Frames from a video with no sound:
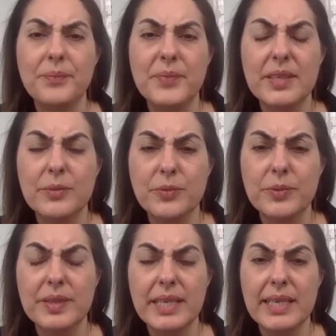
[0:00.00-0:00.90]

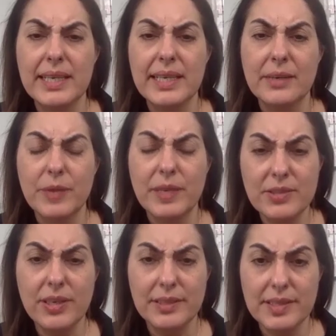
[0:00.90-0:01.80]
The
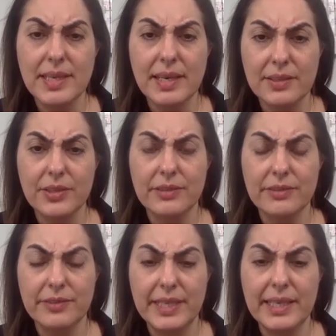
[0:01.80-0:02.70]
restaurant sector,
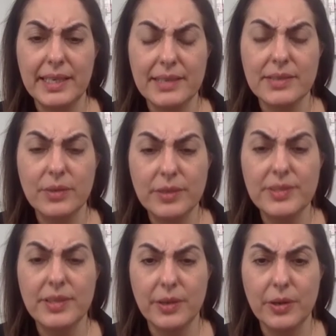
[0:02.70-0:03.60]
Vineet, has
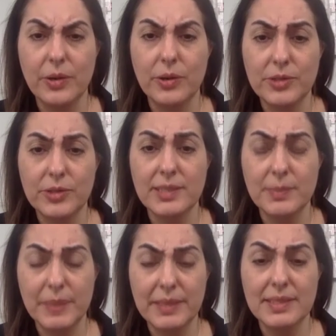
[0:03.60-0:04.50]
also just
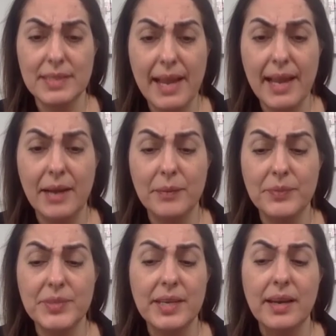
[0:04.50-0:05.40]
been
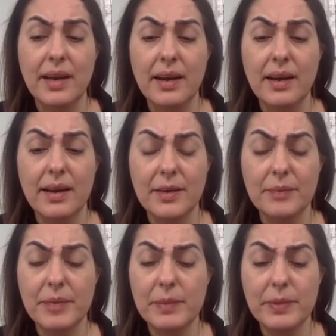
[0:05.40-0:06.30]
slammed.
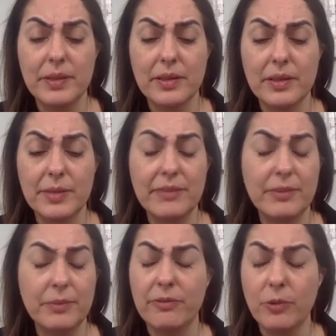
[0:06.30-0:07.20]
People,
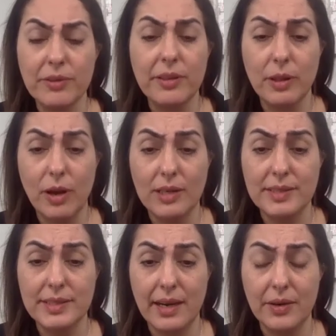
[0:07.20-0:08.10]
even before the
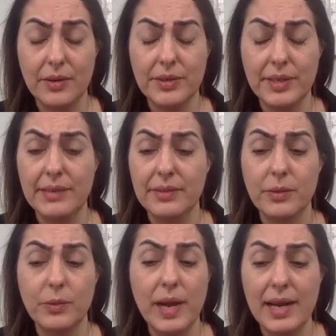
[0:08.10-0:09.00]
lockdown in
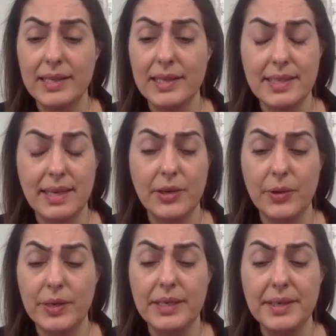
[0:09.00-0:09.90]
the West, I know
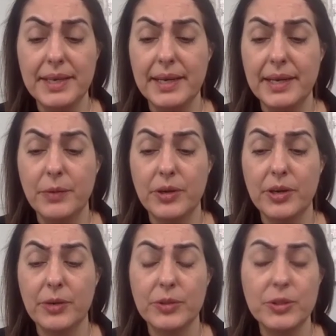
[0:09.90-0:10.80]
in India,
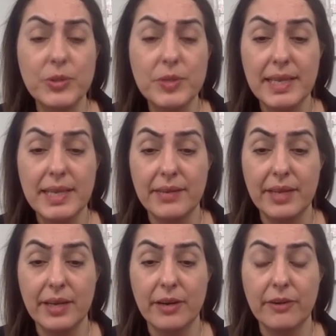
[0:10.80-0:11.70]
were reducing
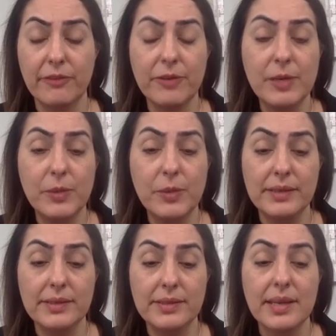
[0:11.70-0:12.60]
their
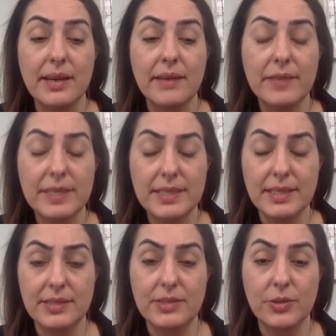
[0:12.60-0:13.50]
frequent
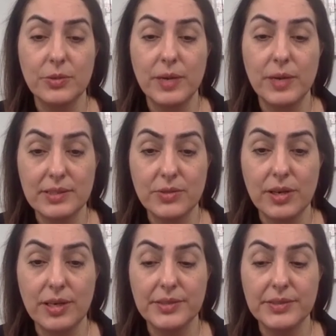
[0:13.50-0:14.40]
visits to
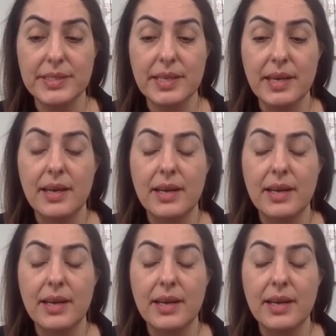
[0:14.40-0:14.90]
restaurants